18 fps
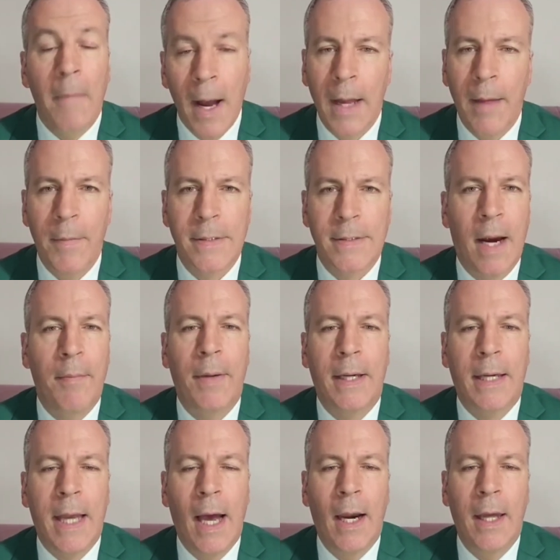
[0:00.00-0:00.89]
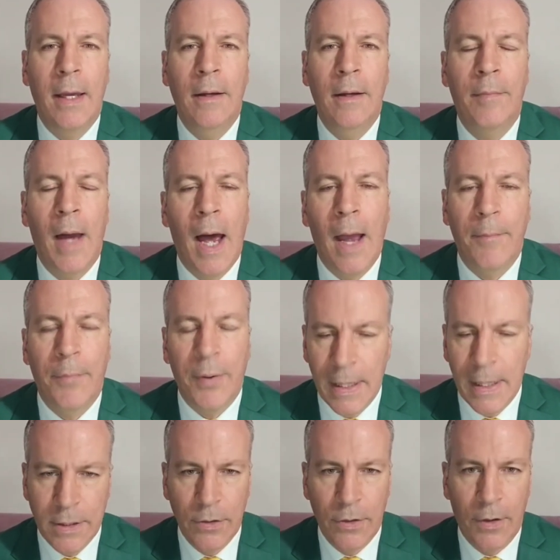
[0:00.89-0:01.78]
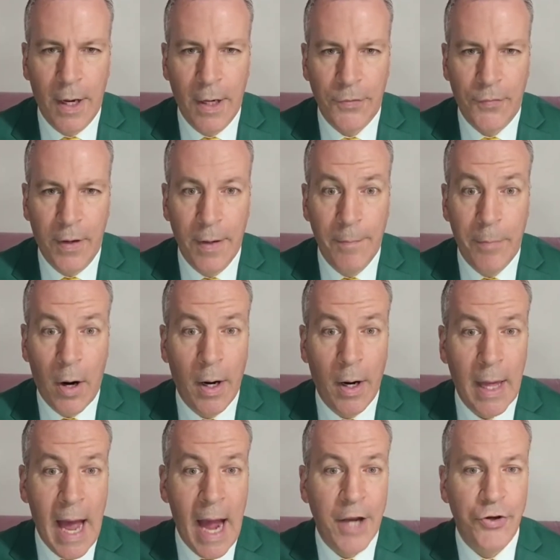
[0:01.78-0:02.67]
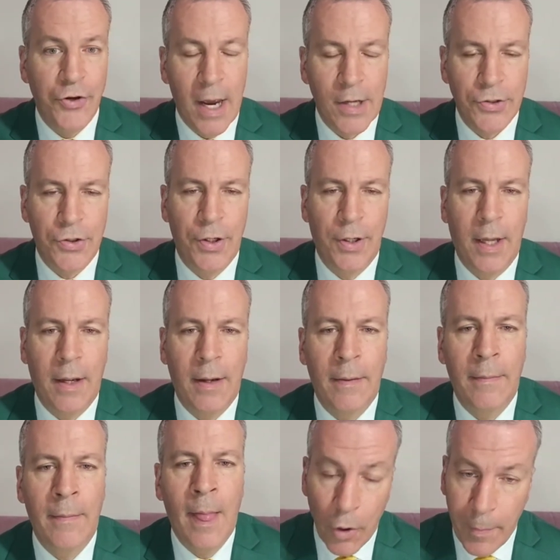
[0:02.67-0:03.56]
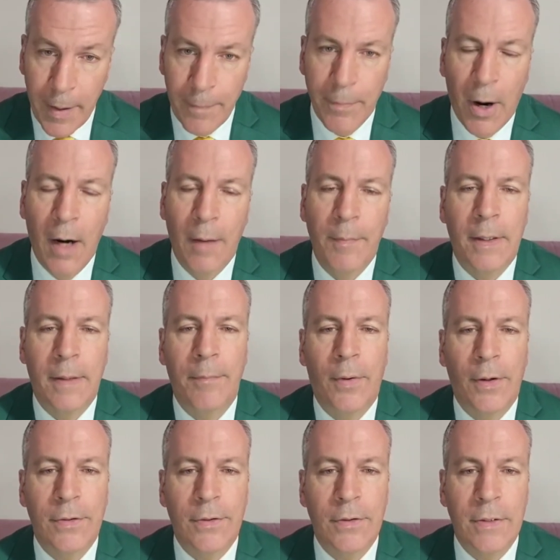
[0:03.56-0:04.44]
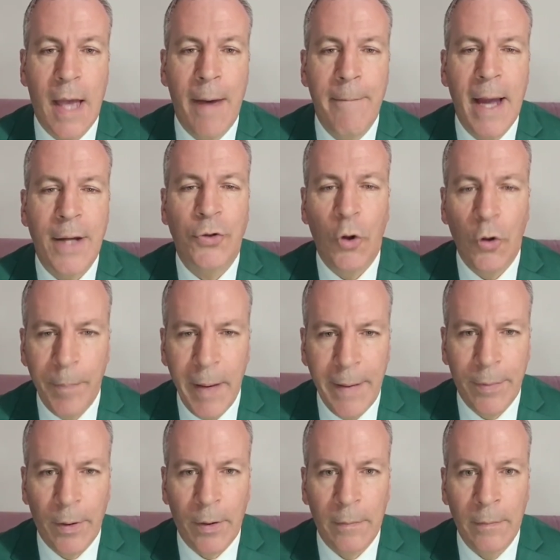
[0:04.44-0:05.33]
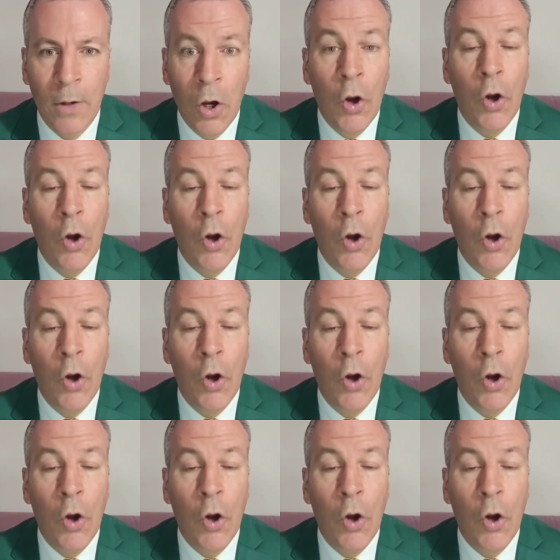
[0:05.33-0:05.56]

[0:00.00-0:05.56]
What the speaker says: My name is Herman Kelly. I'm president of the Irish Freedom Party, and yesterday, European Parliament in Brussels, I met two people